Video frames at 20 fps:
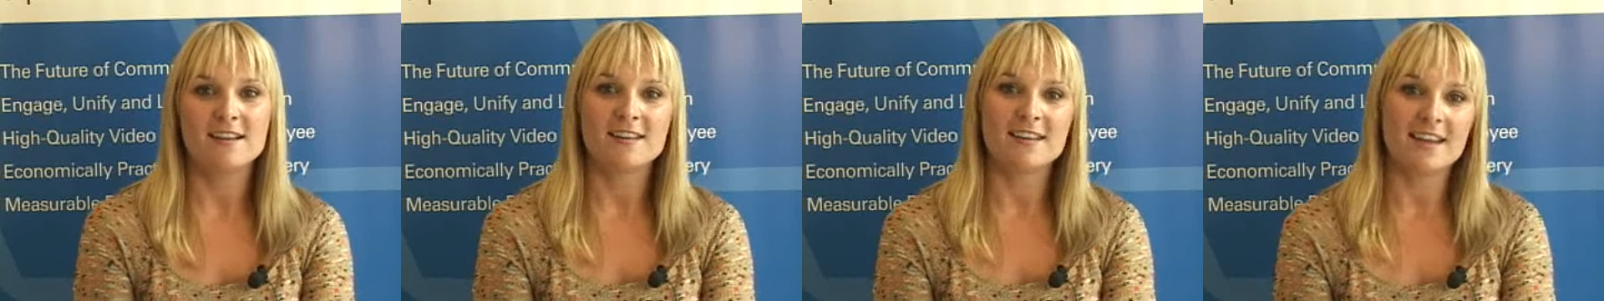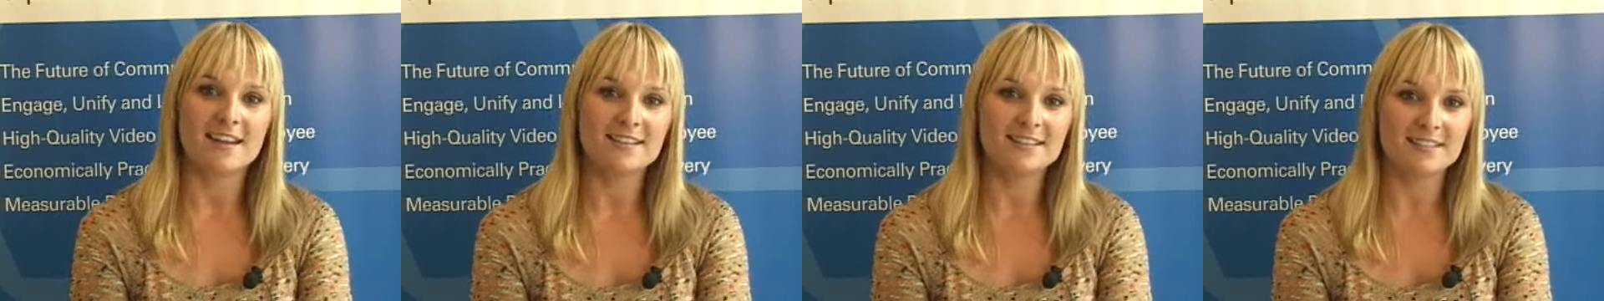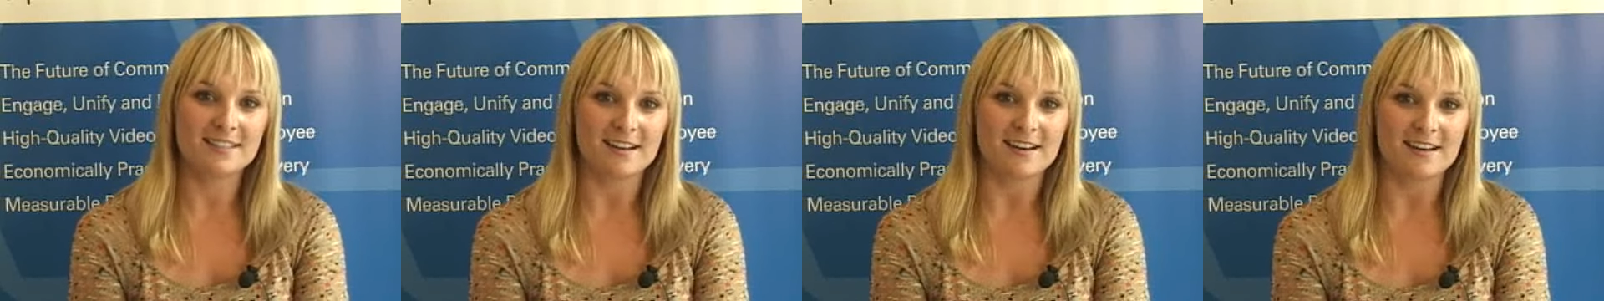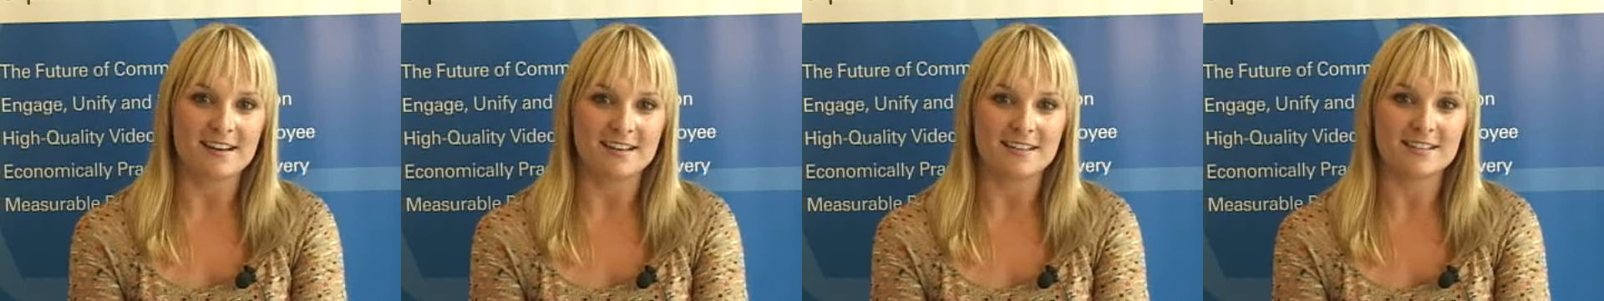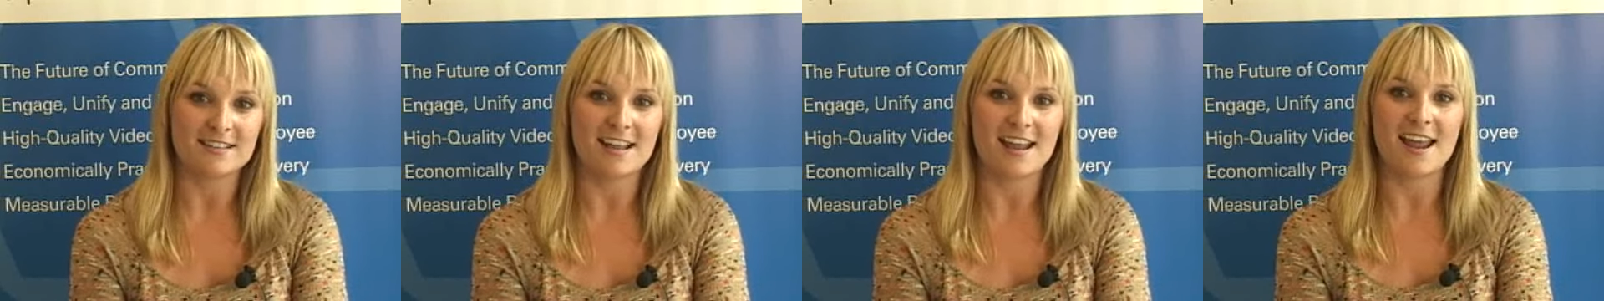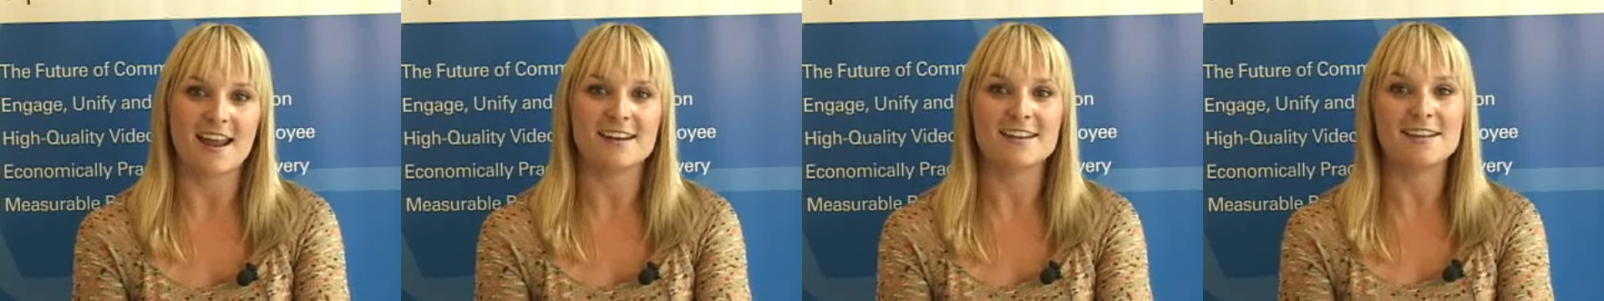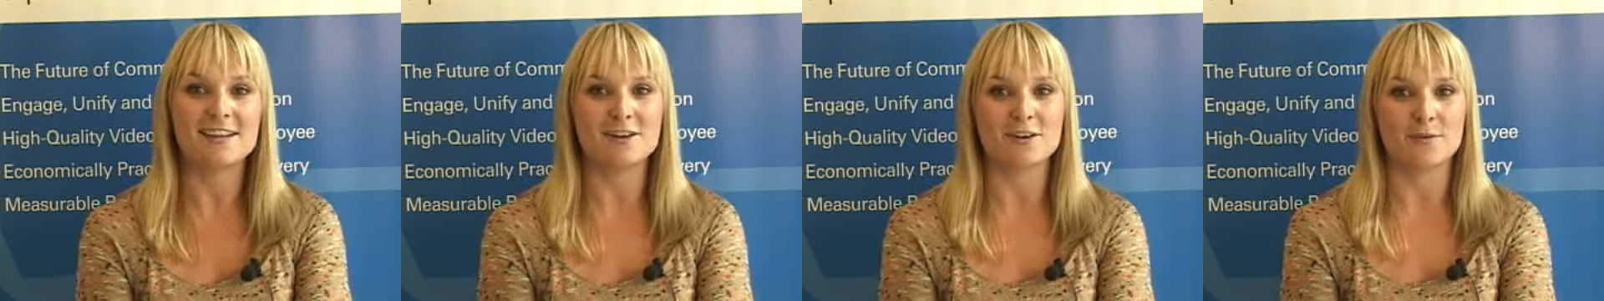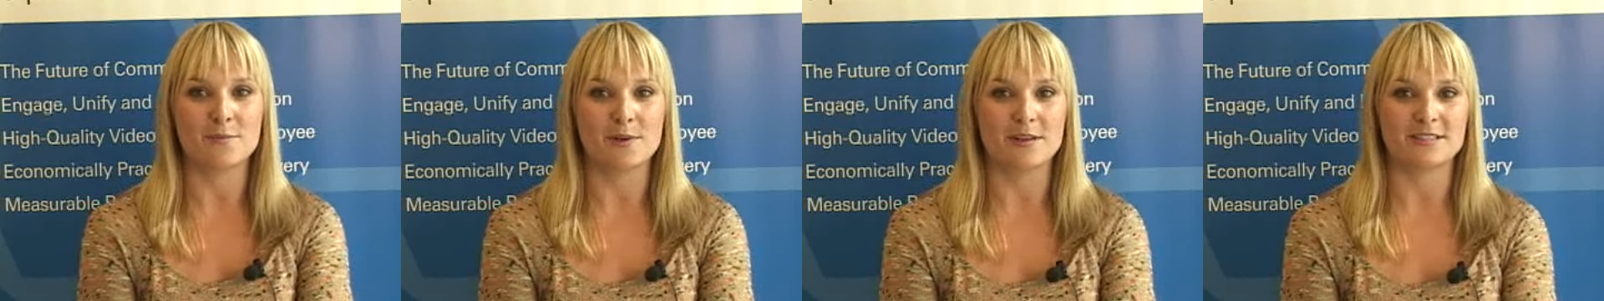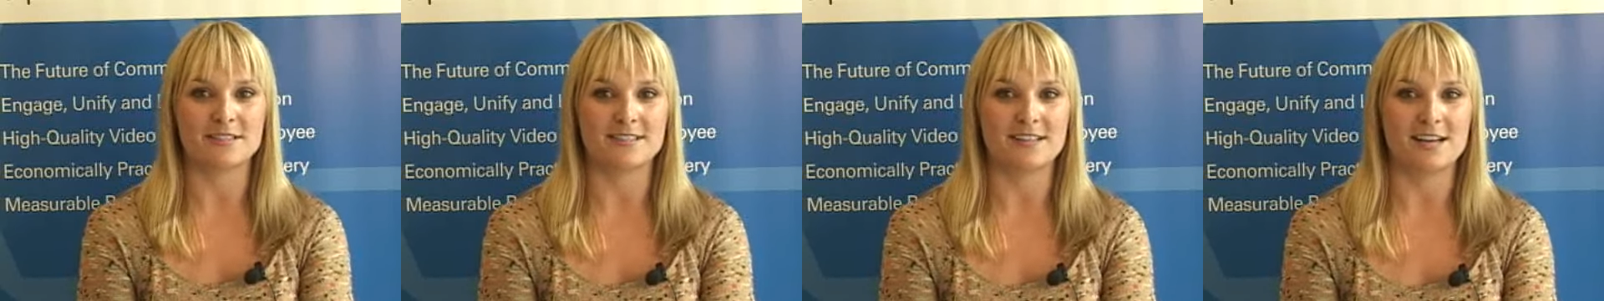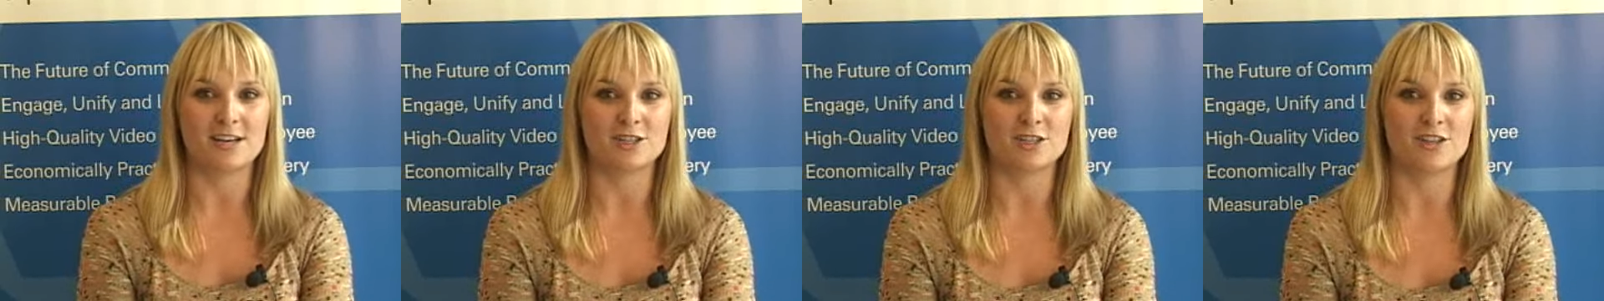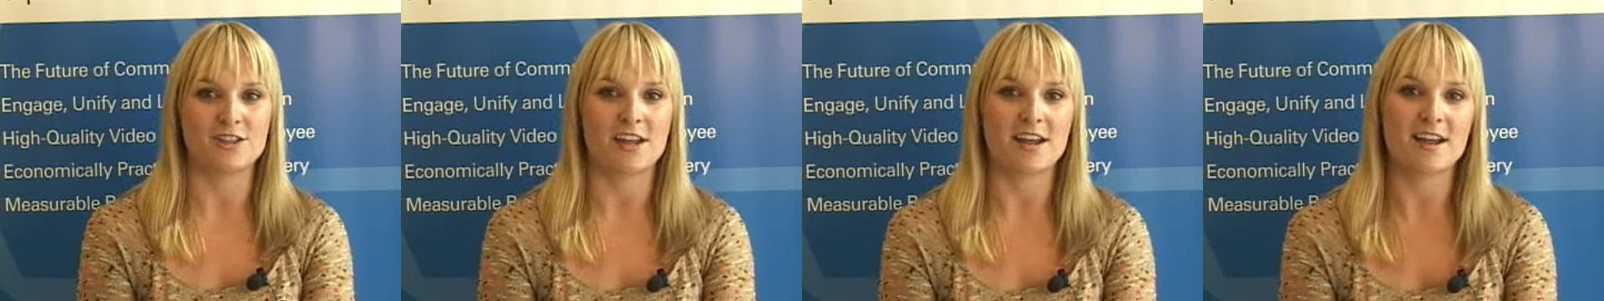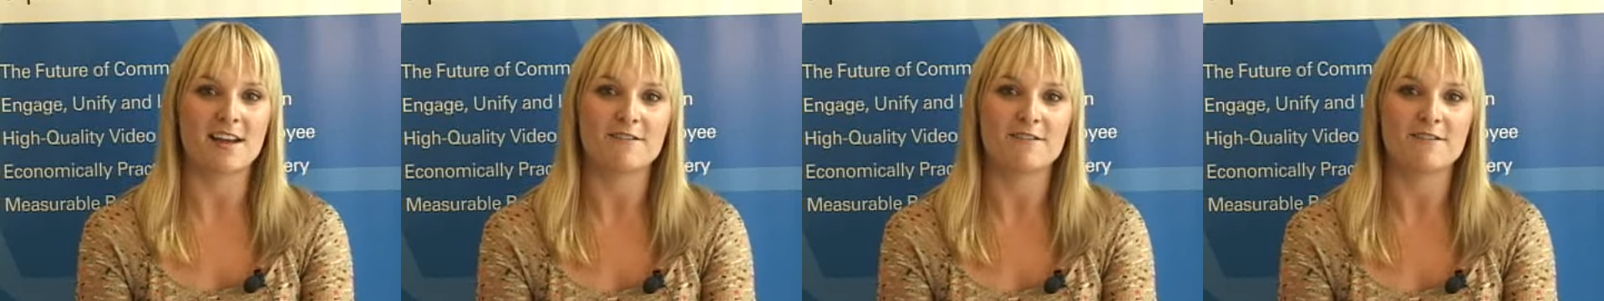case studies, and keynote presentation that